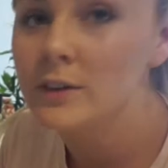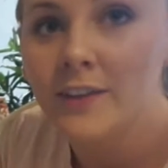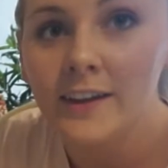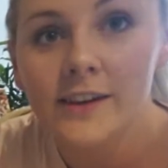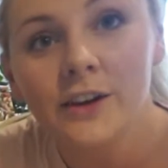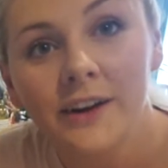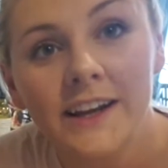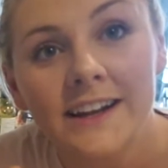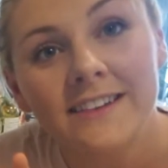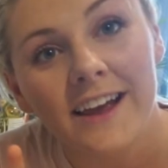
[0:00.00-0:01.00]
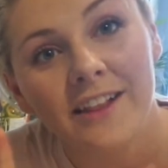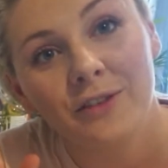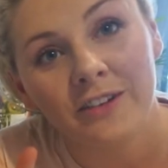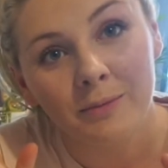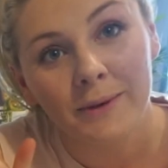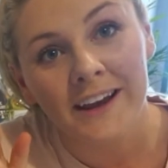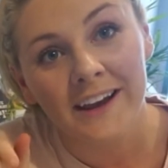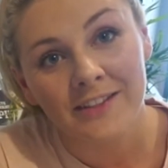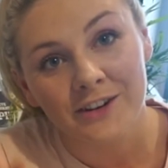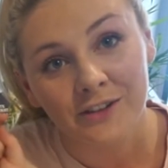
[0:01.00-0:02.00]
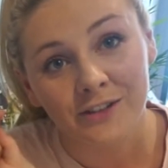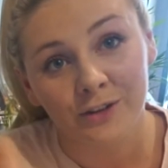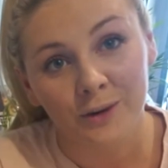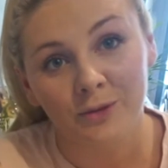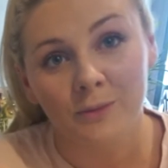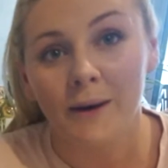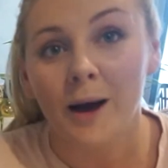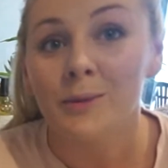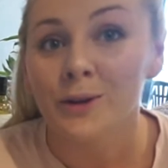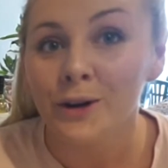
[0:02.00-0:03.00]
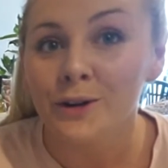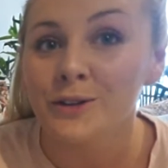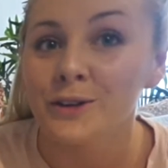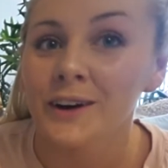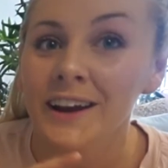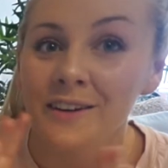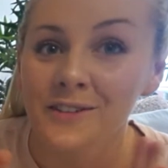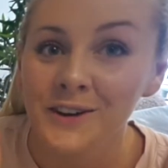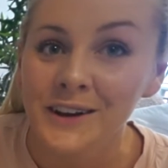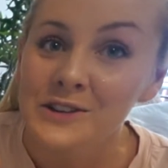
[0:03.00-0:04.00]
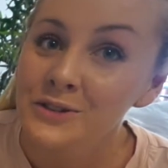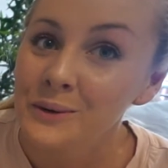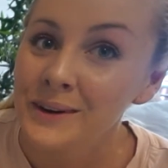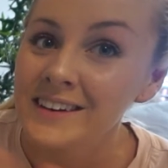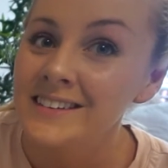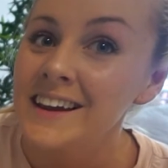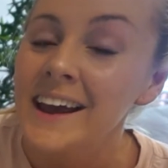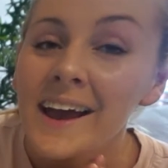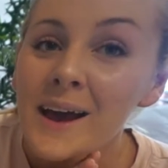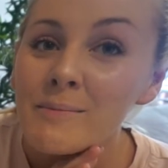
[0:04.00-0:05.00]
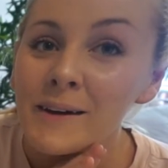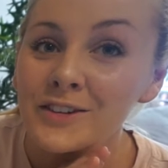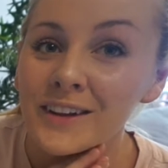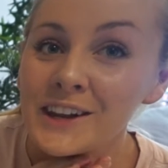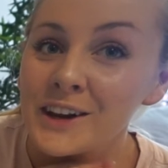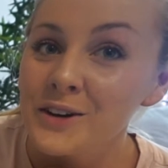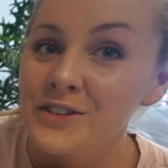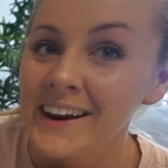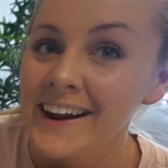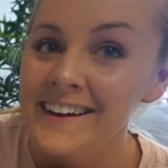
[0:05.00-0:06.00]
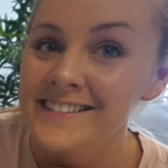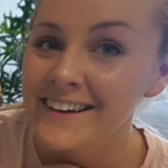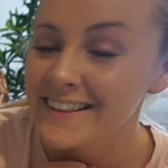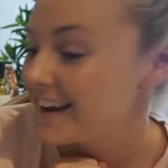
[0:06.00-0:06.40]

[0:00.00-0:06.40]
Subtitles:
of these ingredients and the recipe in the description bar below. So if you enjoy what you see, make sure that you go and check it out down